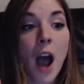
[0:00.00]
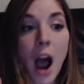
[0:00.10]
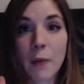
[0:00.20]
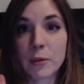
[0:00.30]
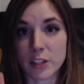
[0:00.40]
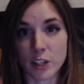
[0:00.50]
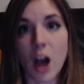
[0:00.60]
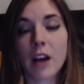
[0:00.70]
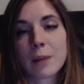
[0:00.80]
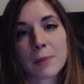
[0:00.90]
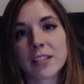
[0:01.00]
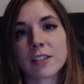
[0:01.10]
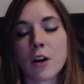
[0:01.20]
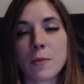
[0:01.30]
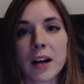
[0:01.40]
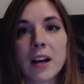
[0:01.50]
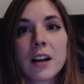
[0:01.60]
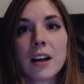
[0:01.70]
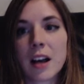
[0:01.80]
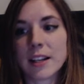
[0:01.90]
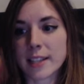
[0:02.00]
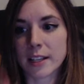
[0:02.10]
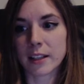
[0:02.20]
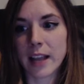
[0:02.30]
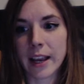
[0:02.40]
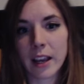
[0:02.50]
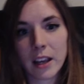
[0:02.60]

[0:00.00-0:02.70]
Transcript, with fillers: I was not going to play Soma until like